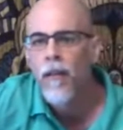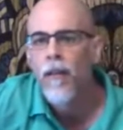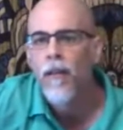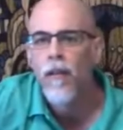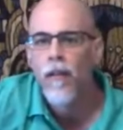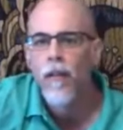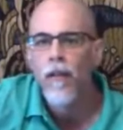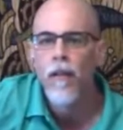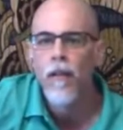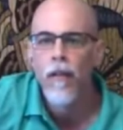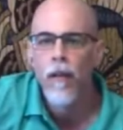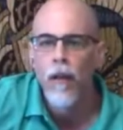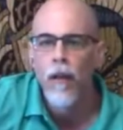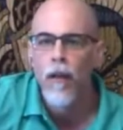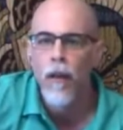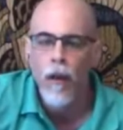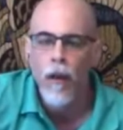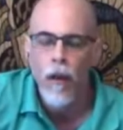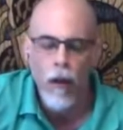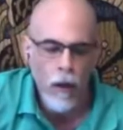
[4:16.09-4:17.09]

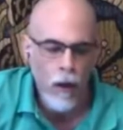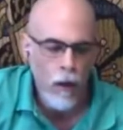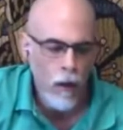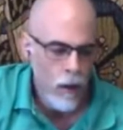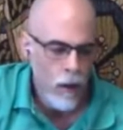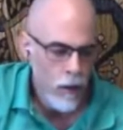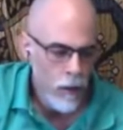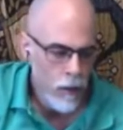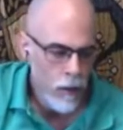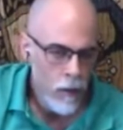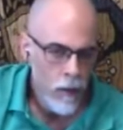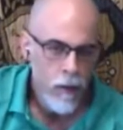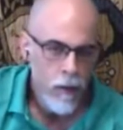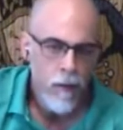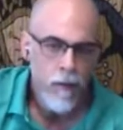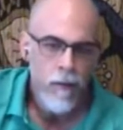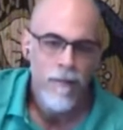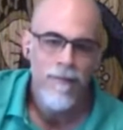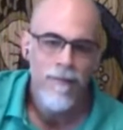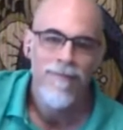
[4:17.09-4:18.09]

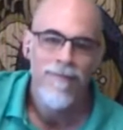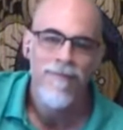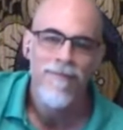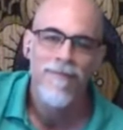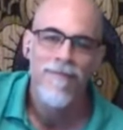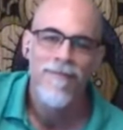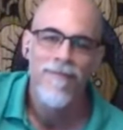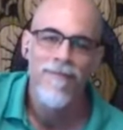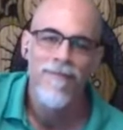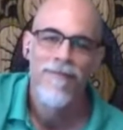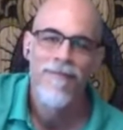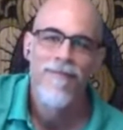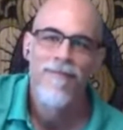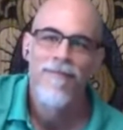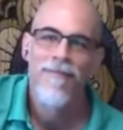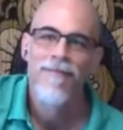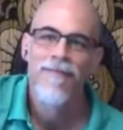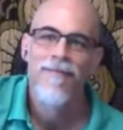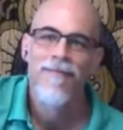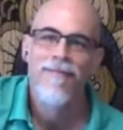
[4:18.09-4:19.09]

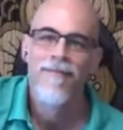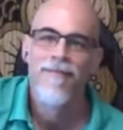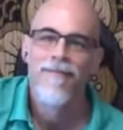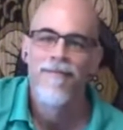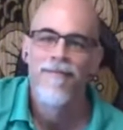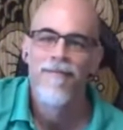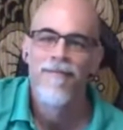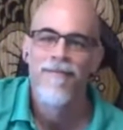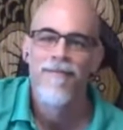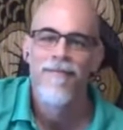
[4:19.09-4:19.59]
(no one is talking)